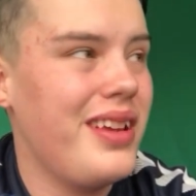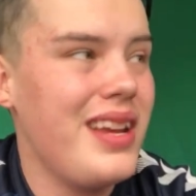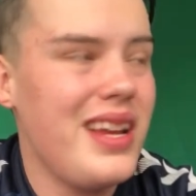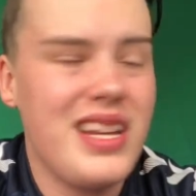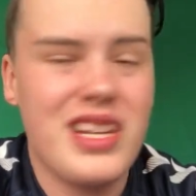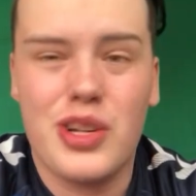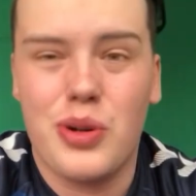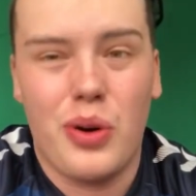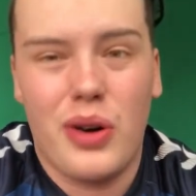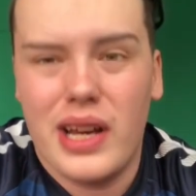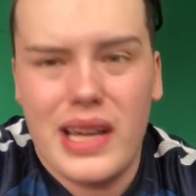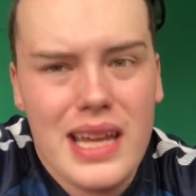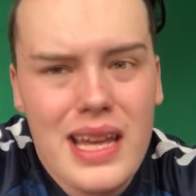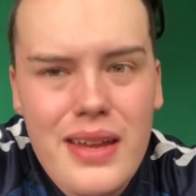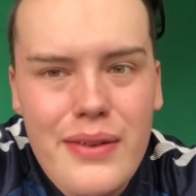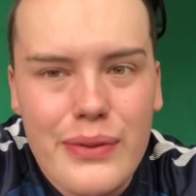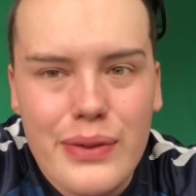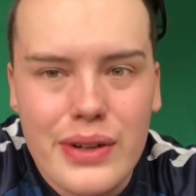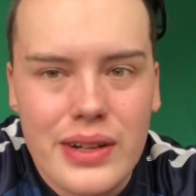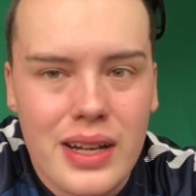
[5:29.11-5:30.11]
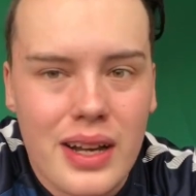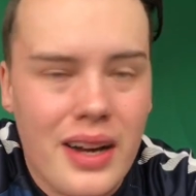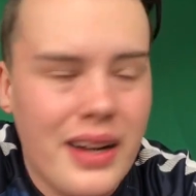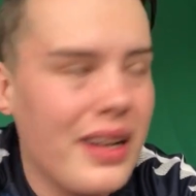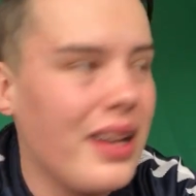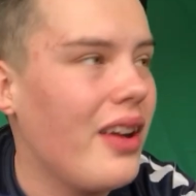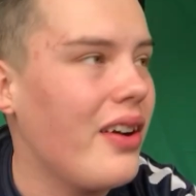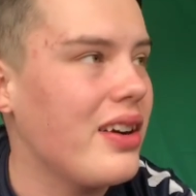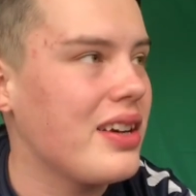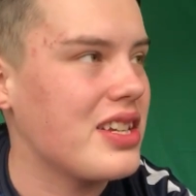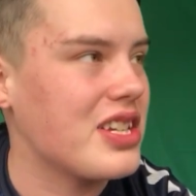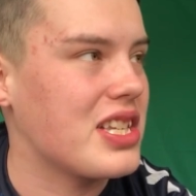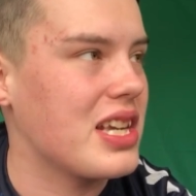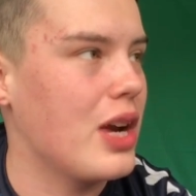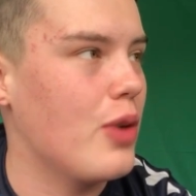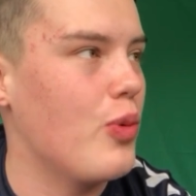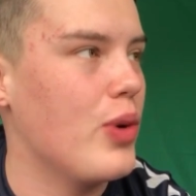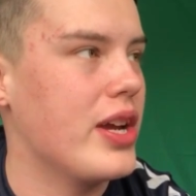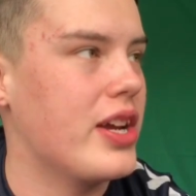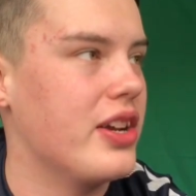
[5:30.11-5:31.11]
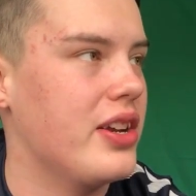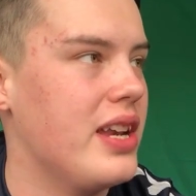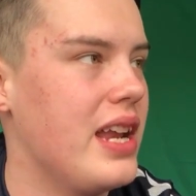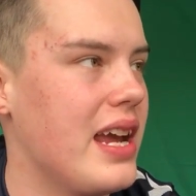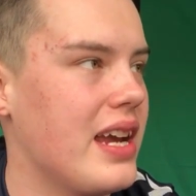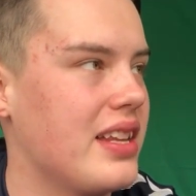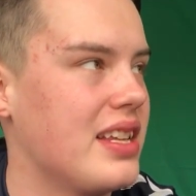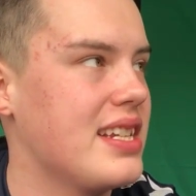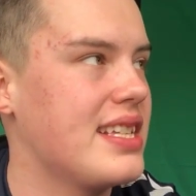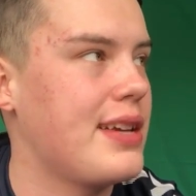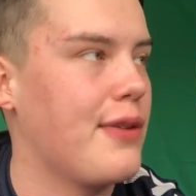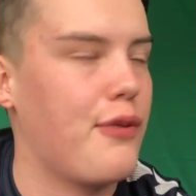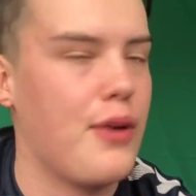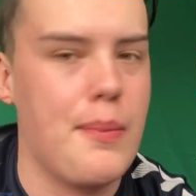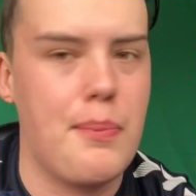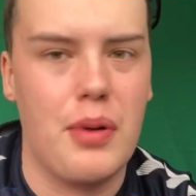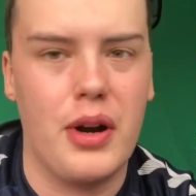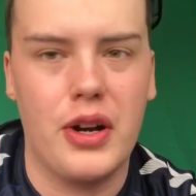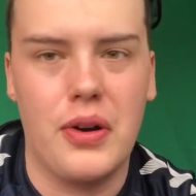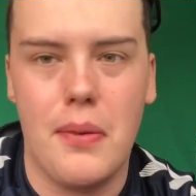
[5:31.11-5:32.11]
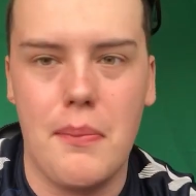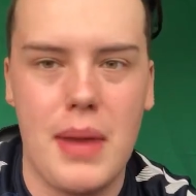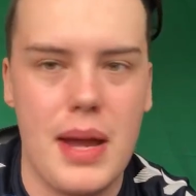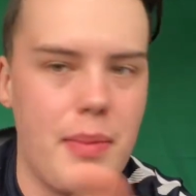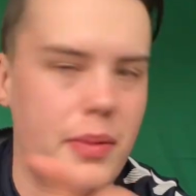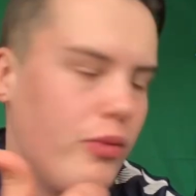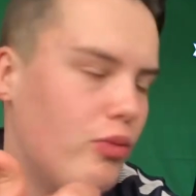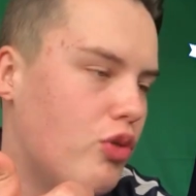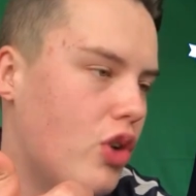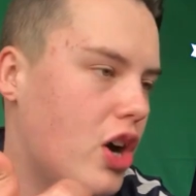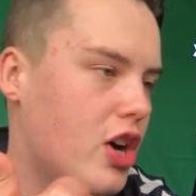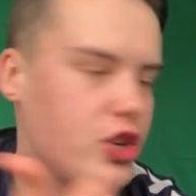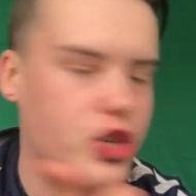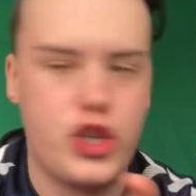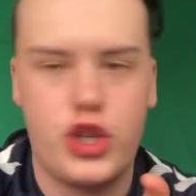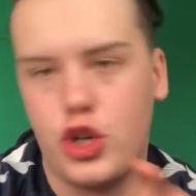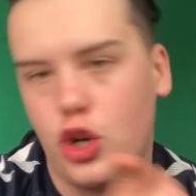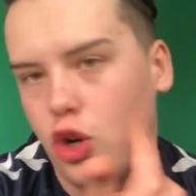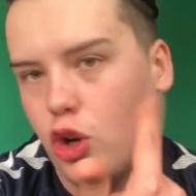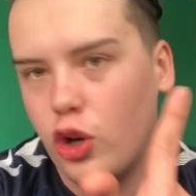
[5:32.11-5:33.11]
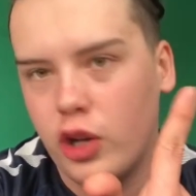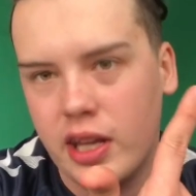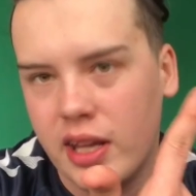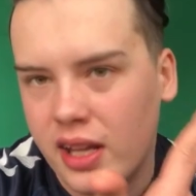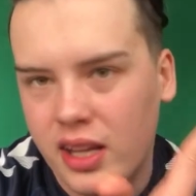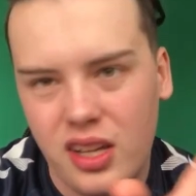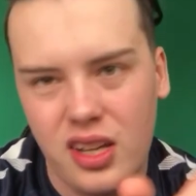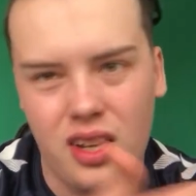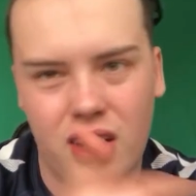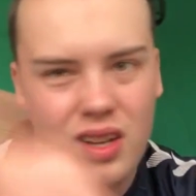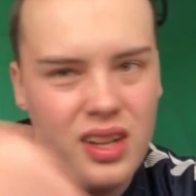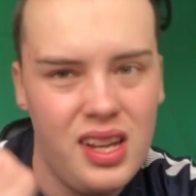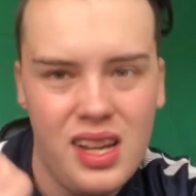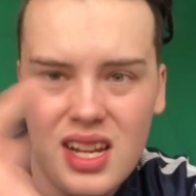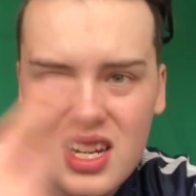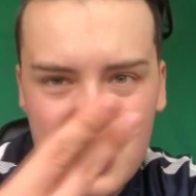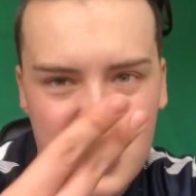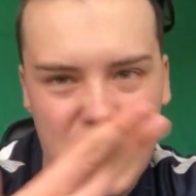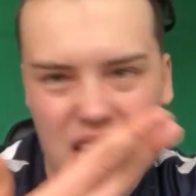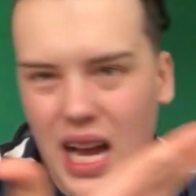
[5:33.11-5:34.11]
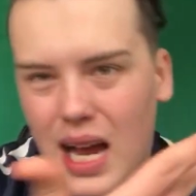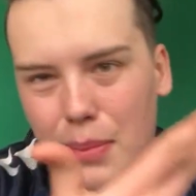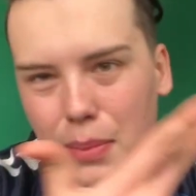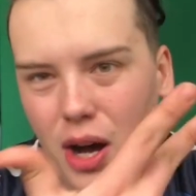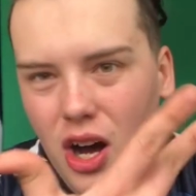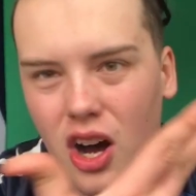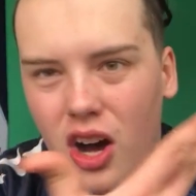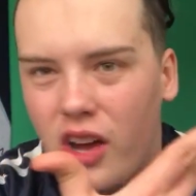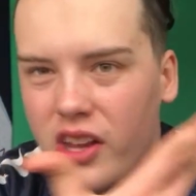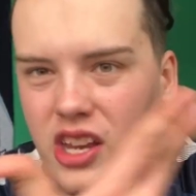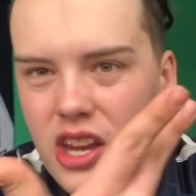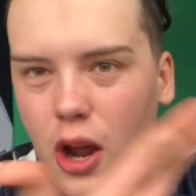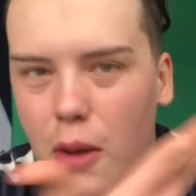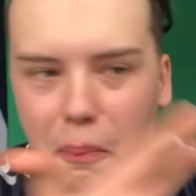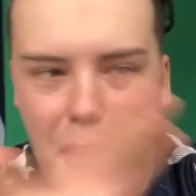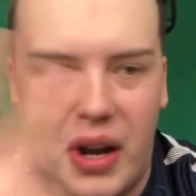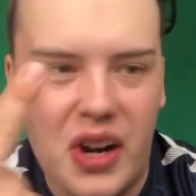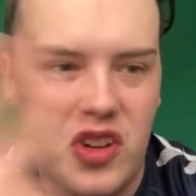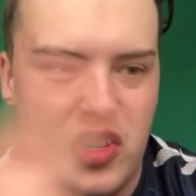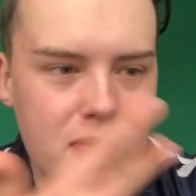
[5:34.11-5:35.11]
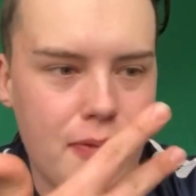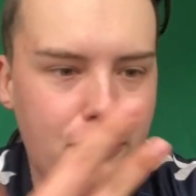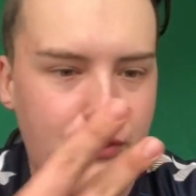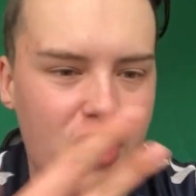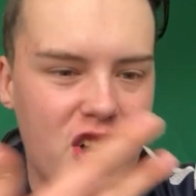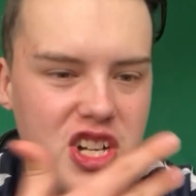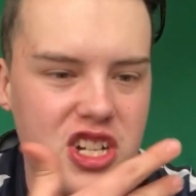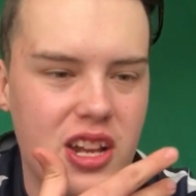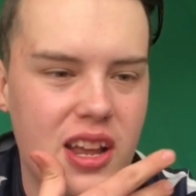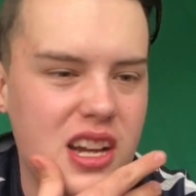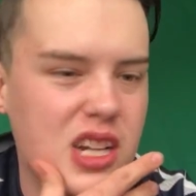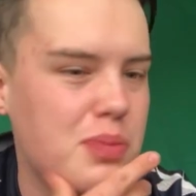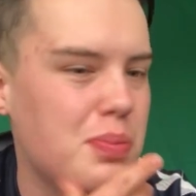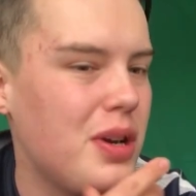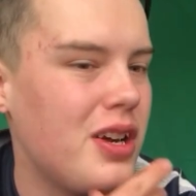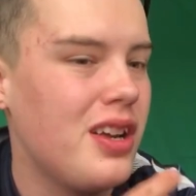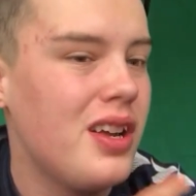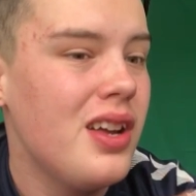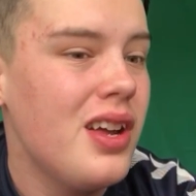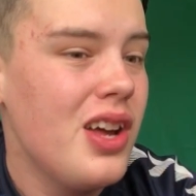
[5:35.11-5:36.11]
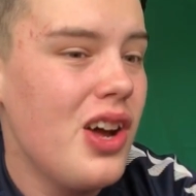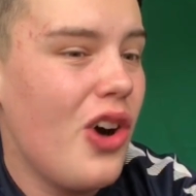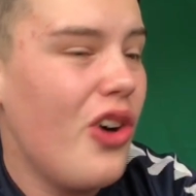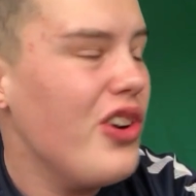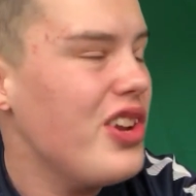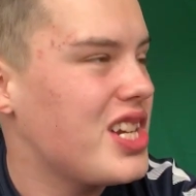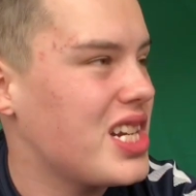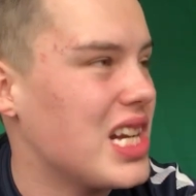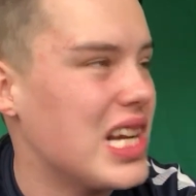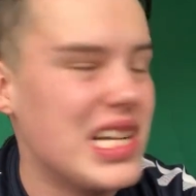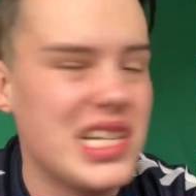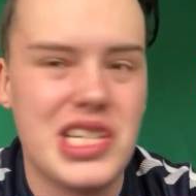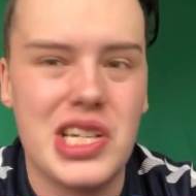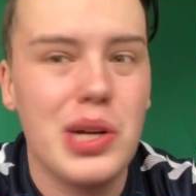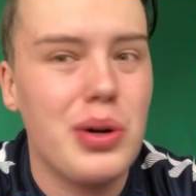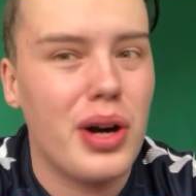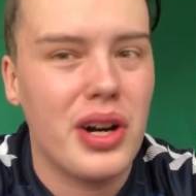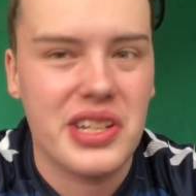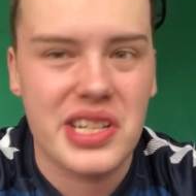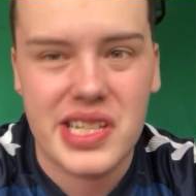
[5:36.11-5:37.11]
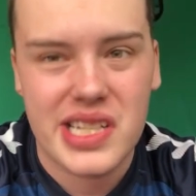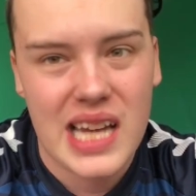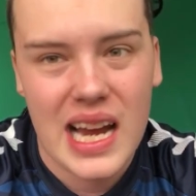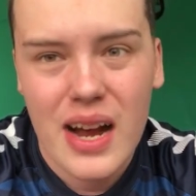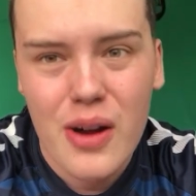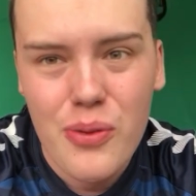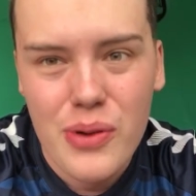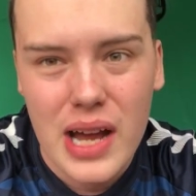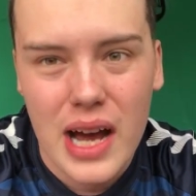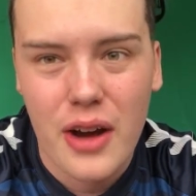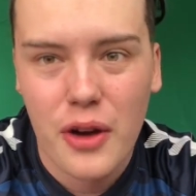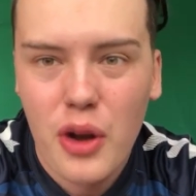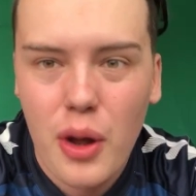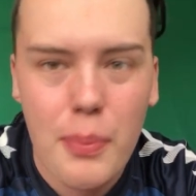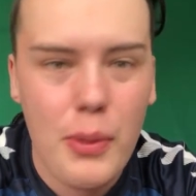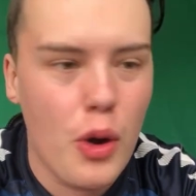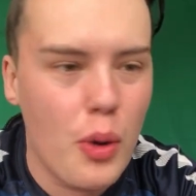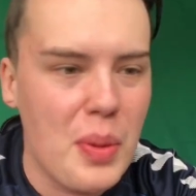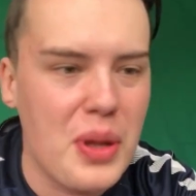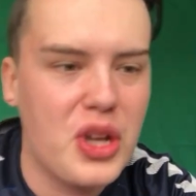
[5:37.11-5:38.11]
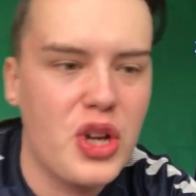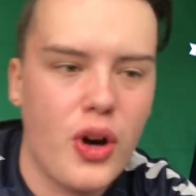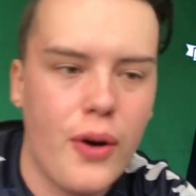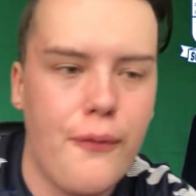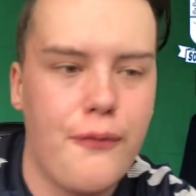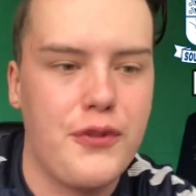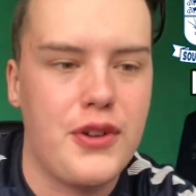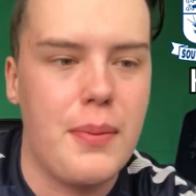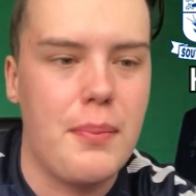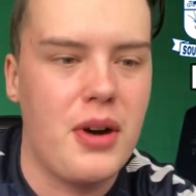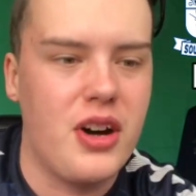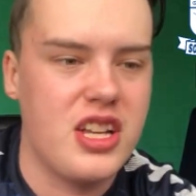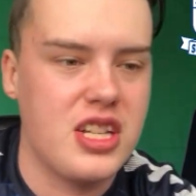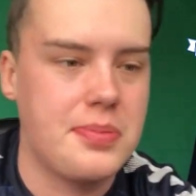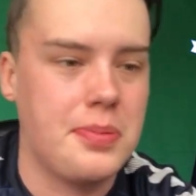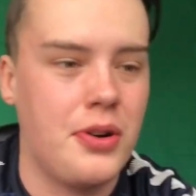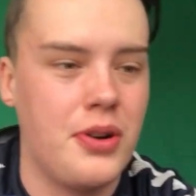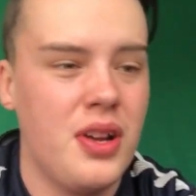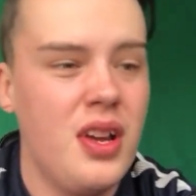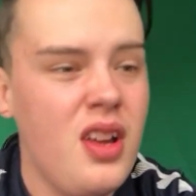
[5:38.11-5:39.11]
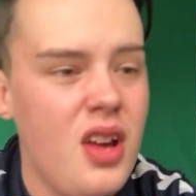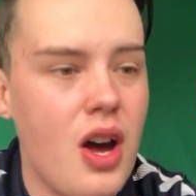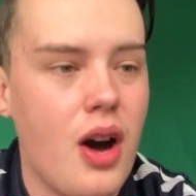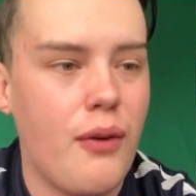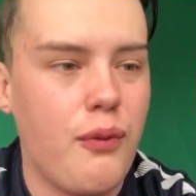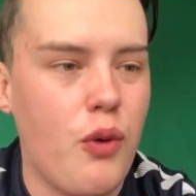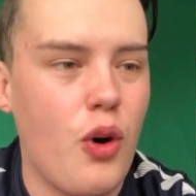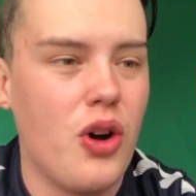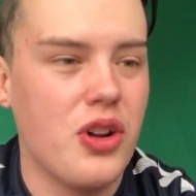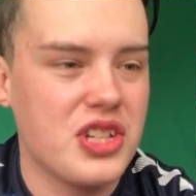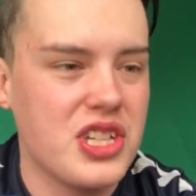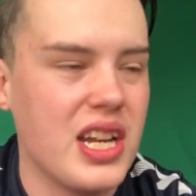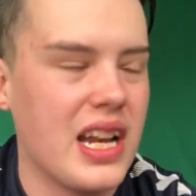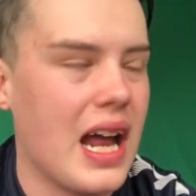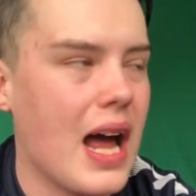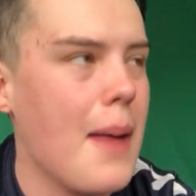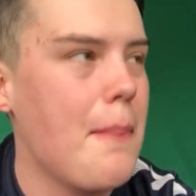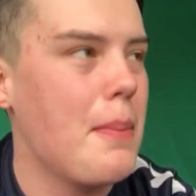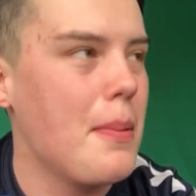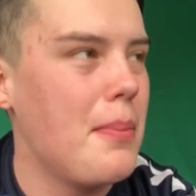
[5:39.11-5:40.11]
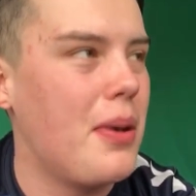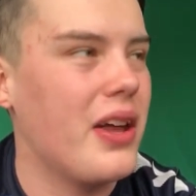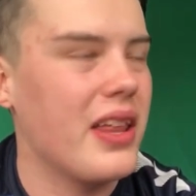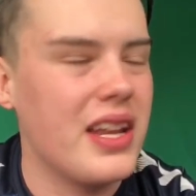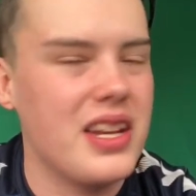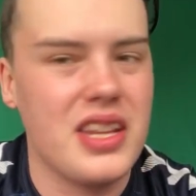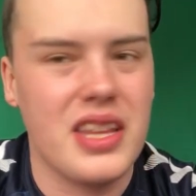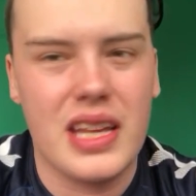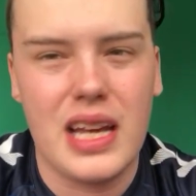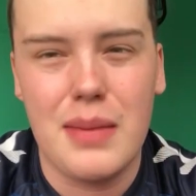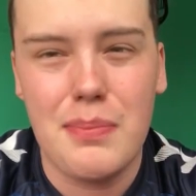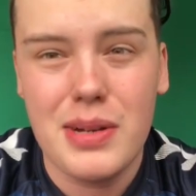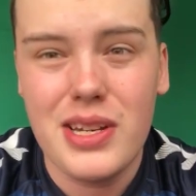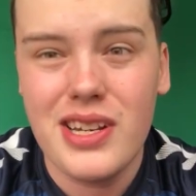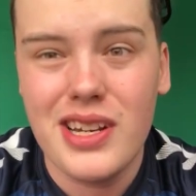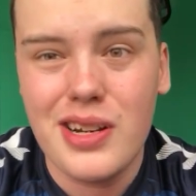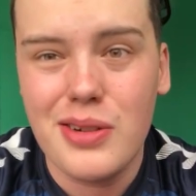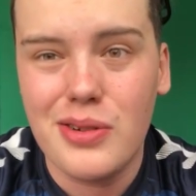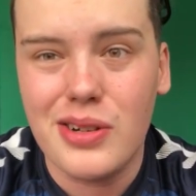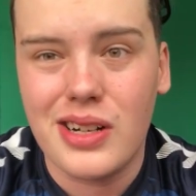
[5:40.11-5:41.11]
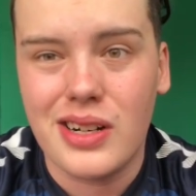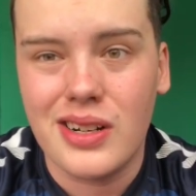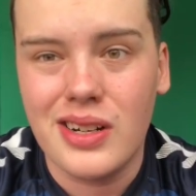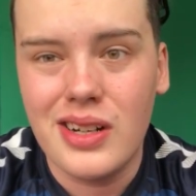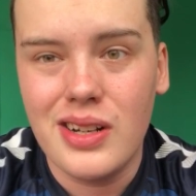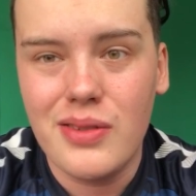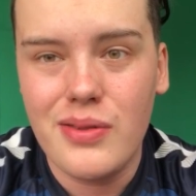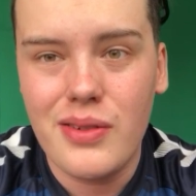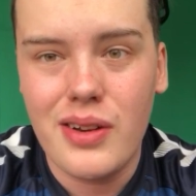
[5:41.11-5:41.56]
It's quite even. I'd like to say we could nip this if we bring on maybe Rush, Ollie and Sam Hart. You know, bring on some fresh legs. But, honestly, it's too hard to tell now. And I'm normally confident by this point of what's going to happen by the end of the game. But you know what?